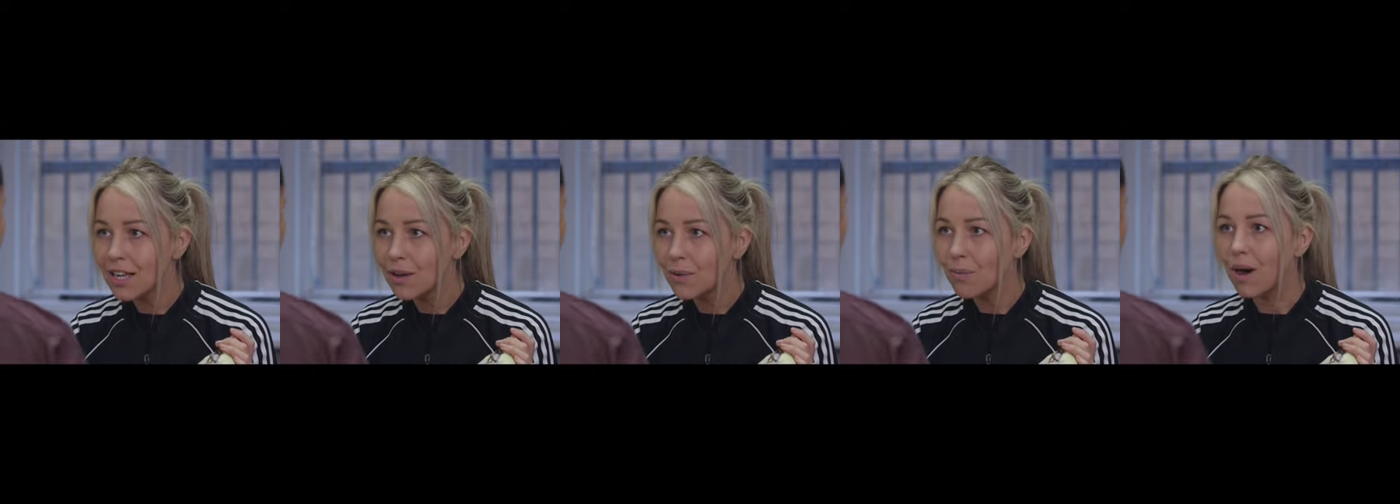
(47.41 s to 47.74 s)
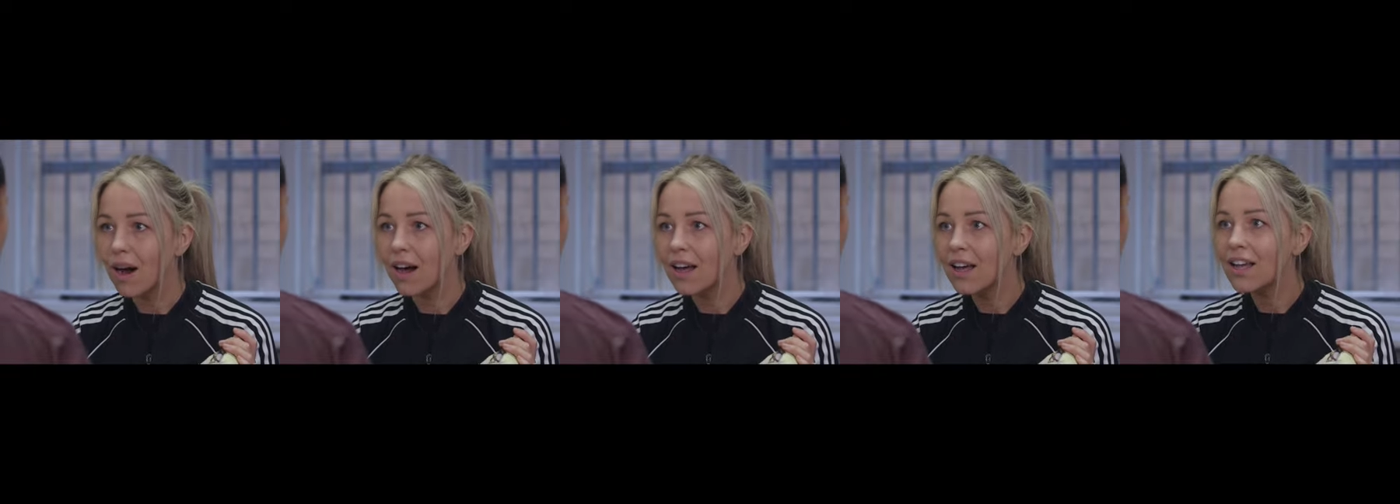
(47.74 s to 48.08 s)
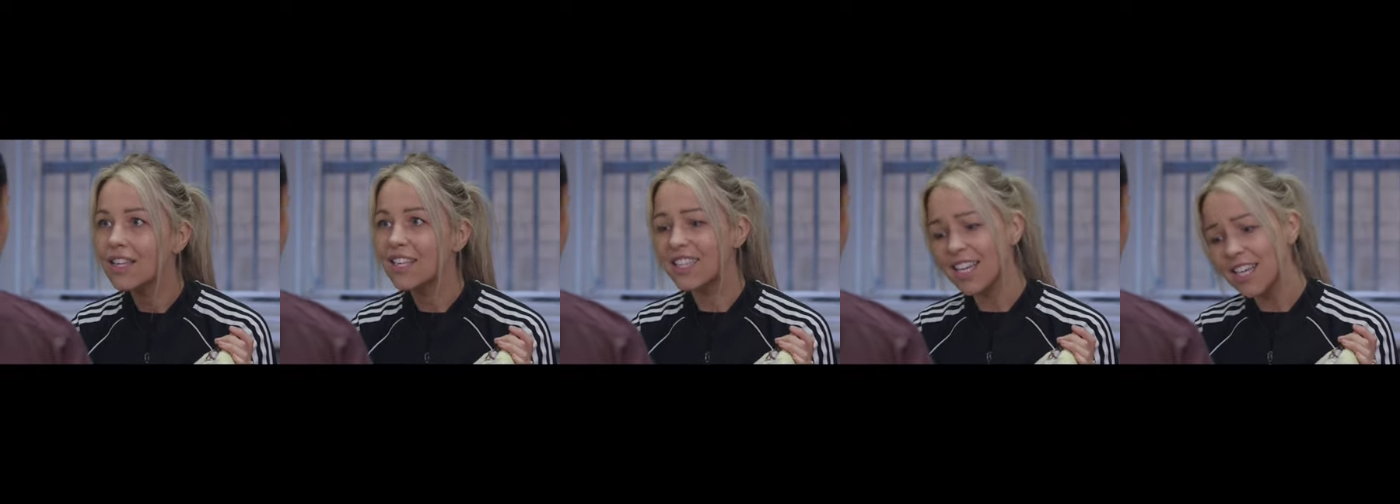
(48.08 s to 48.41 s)
What?
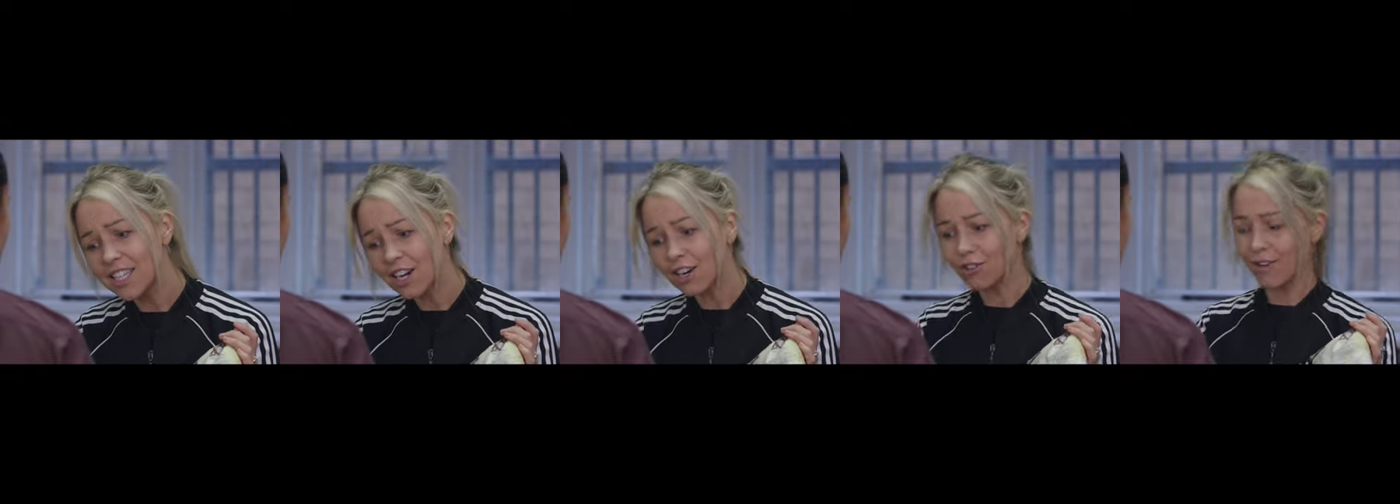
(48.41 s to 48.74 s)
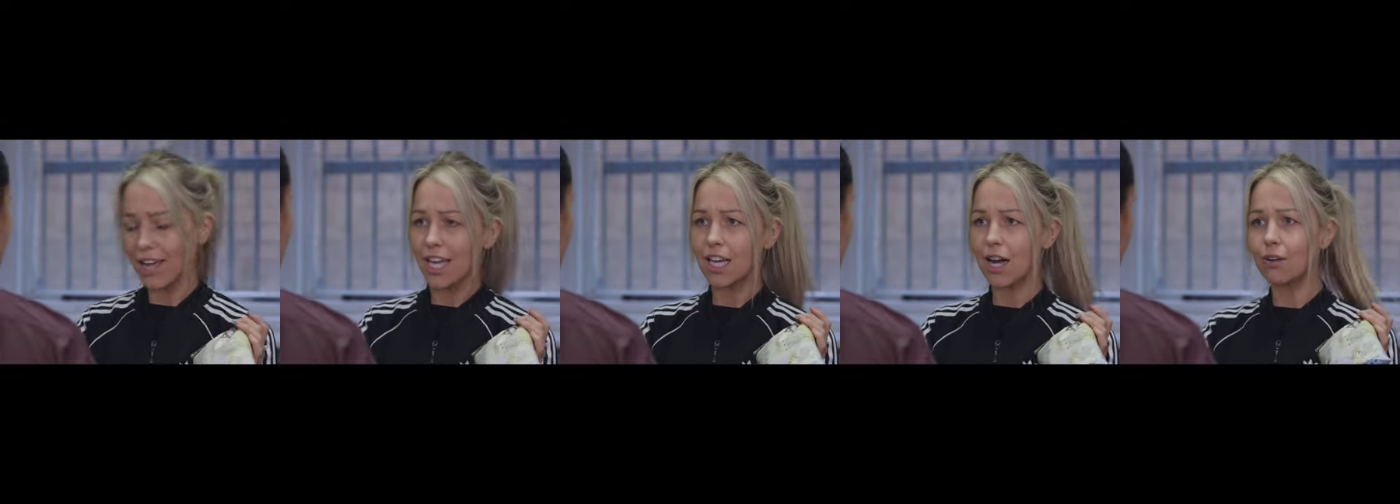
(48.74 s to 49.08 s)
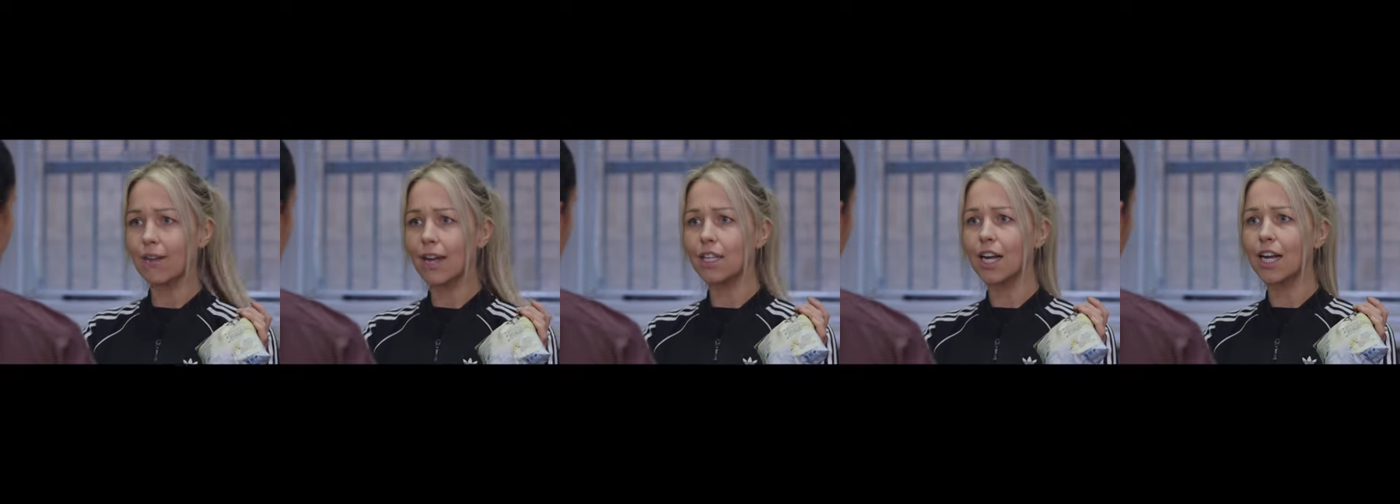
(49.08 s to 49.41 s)
You think you're great going
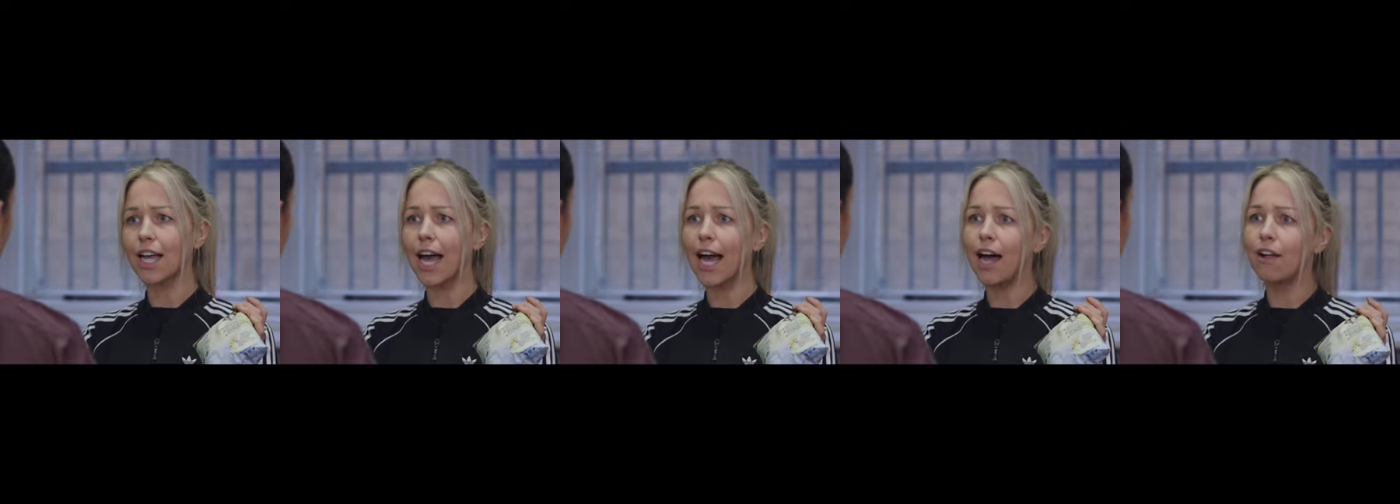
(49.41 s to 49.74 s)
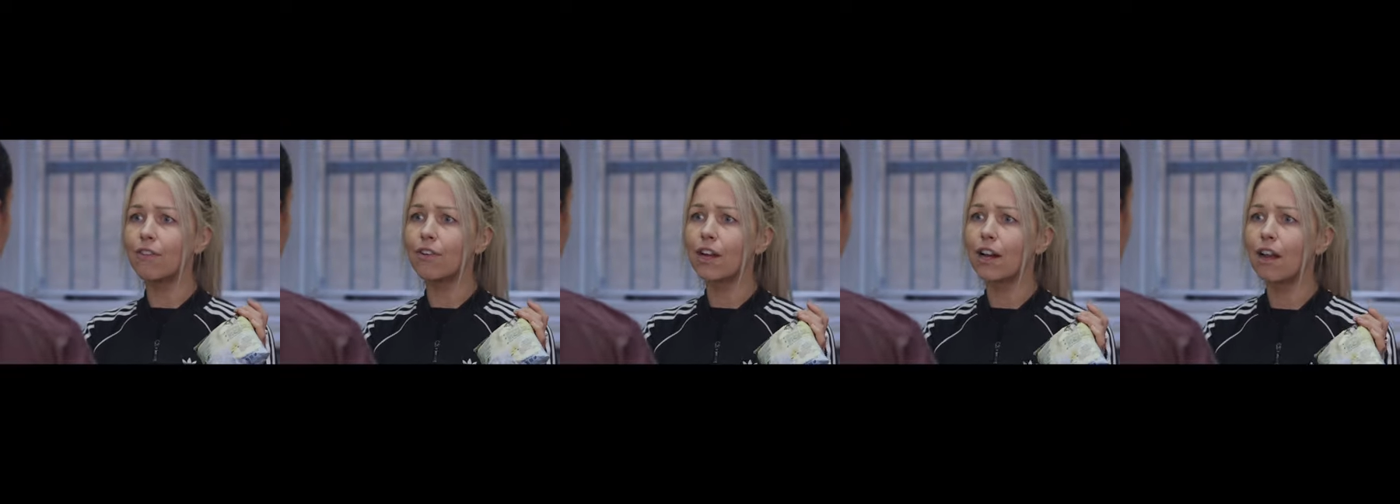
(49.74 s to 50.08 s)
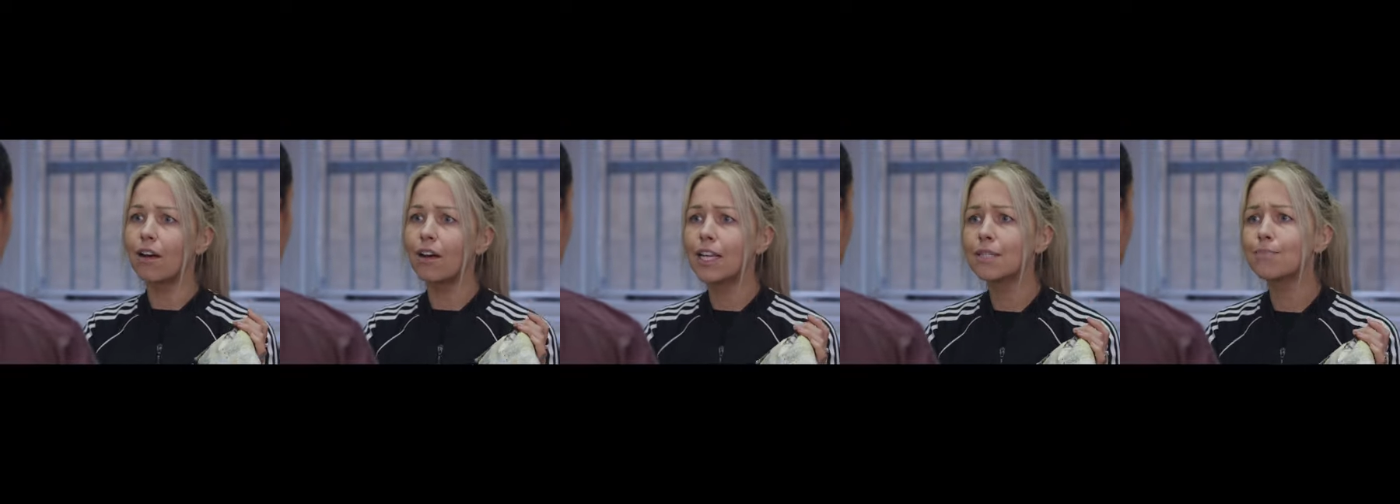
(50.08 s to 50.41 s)
around your Calvin
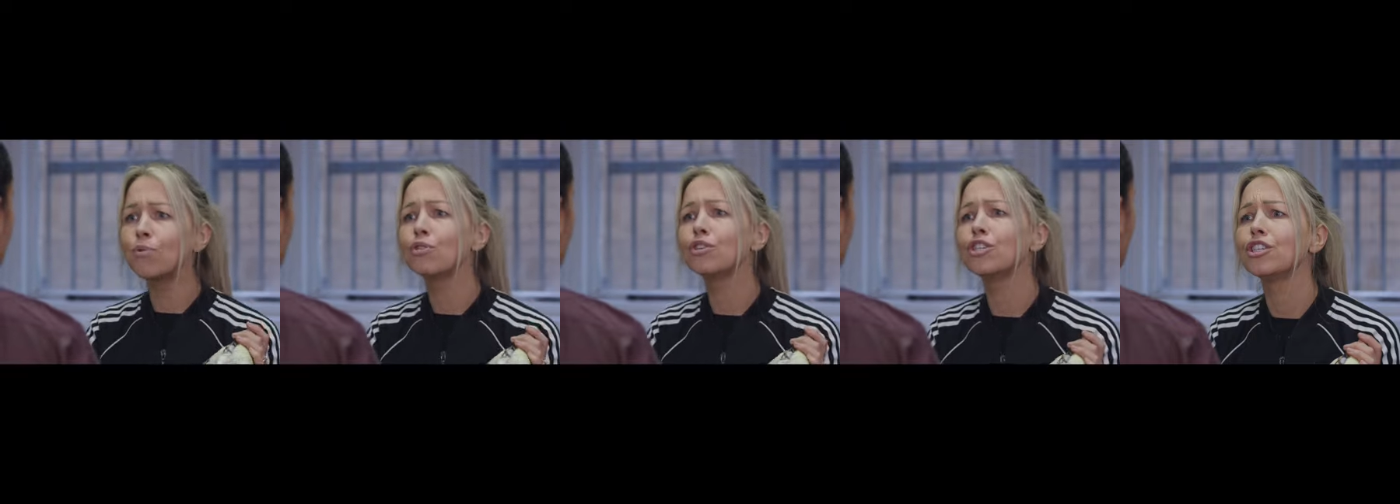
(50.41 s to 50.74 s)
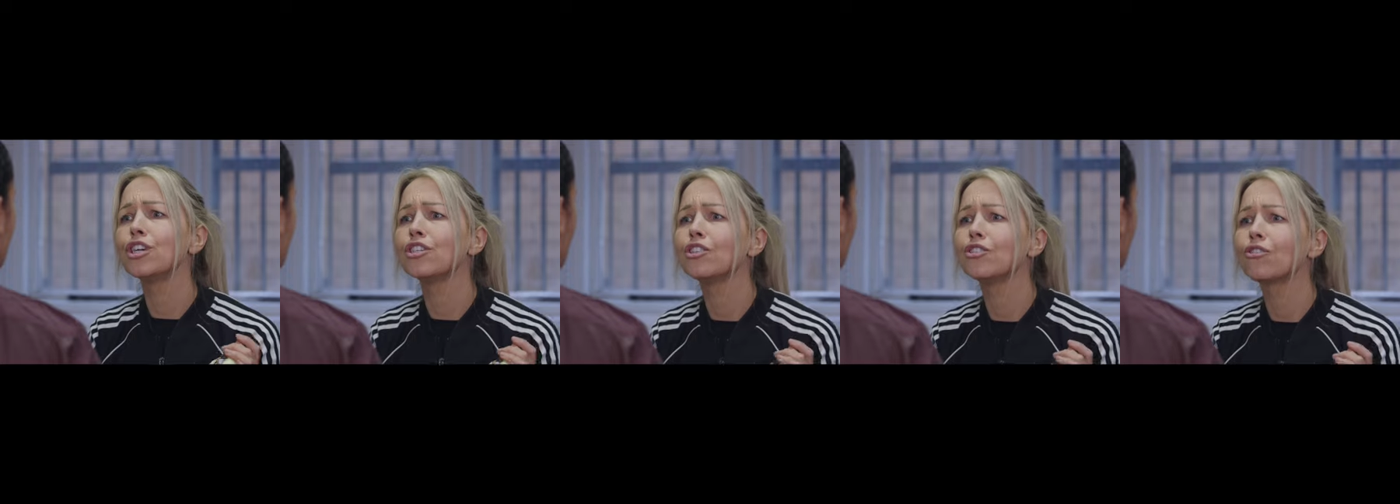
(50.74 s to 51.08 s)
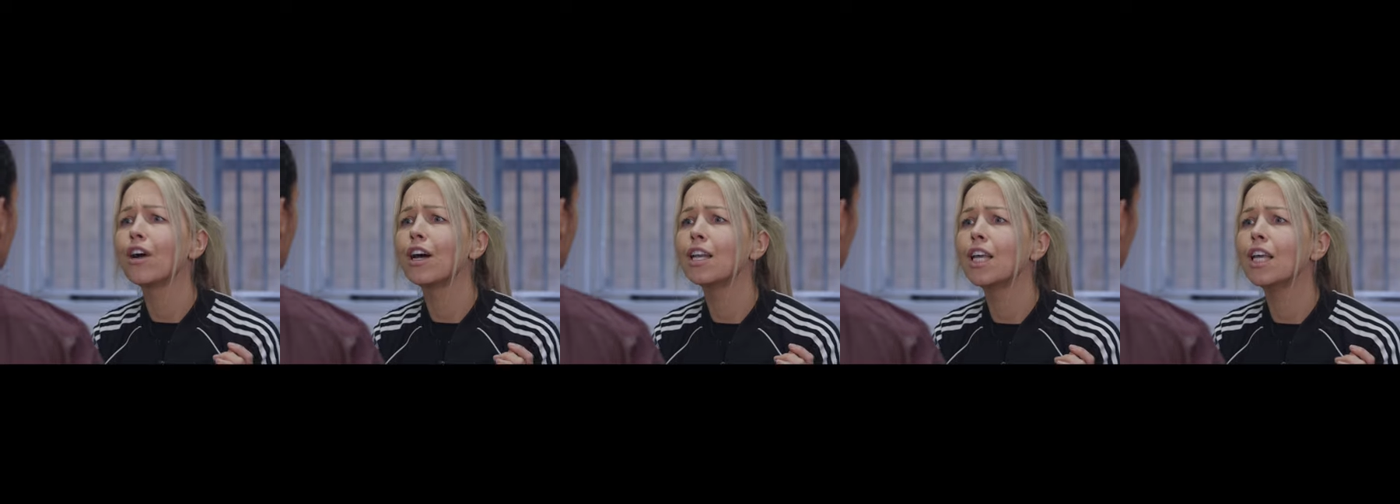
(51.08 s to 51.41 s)
Klein's pushing your
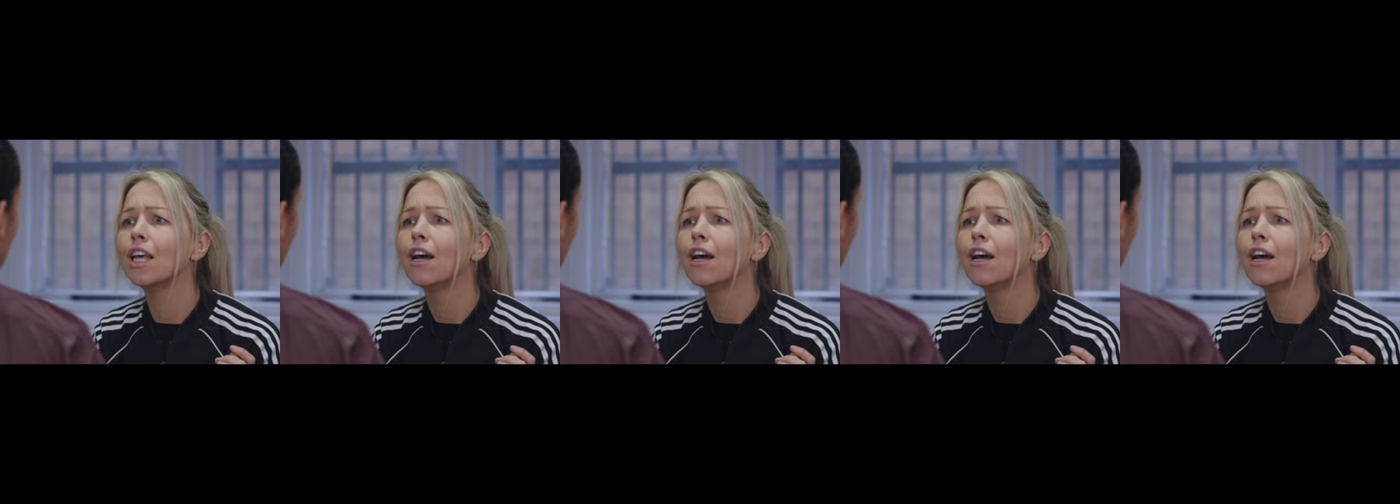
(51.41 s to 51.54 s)
trolley?